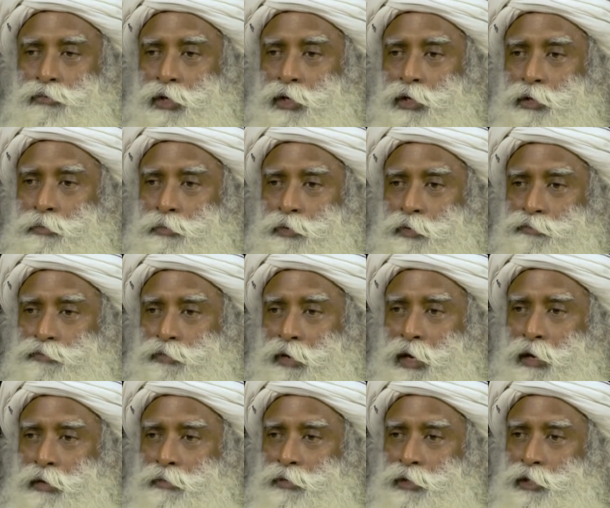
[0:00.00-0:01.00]
very
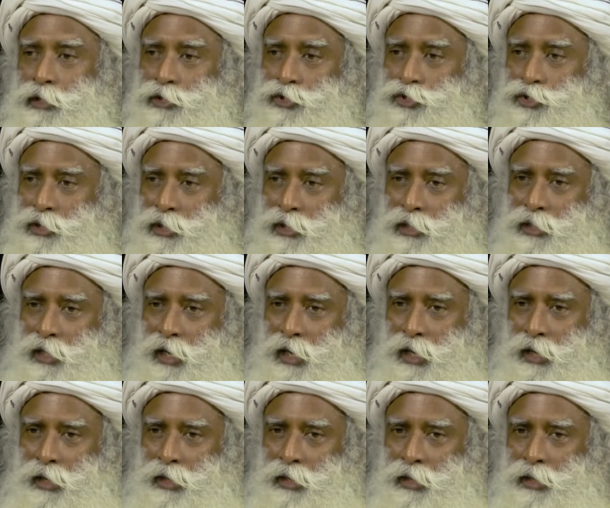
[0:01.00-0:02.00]
profound it will still
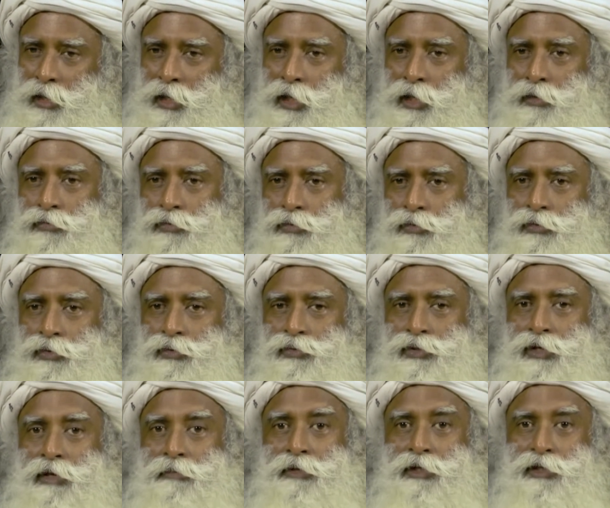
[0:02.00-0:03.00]
die, if you do
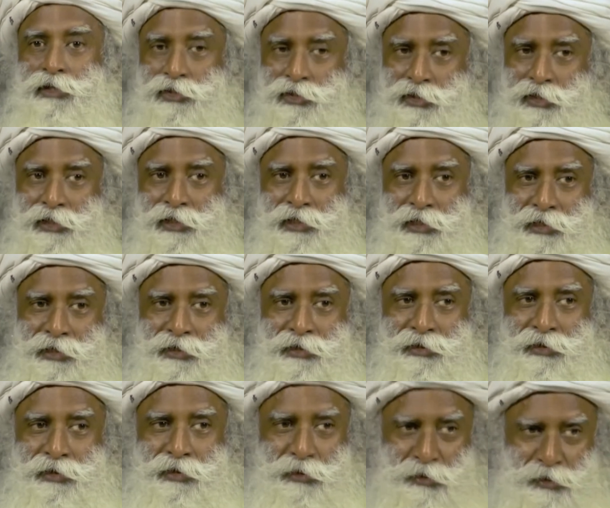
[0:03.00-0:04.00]
something silly
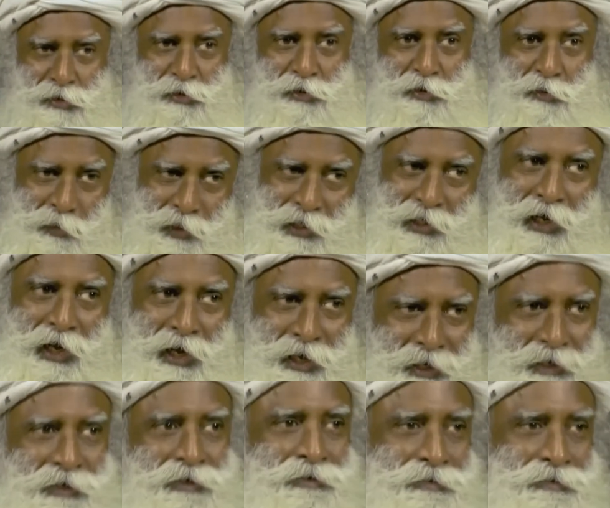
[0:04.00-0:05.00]
also you will die.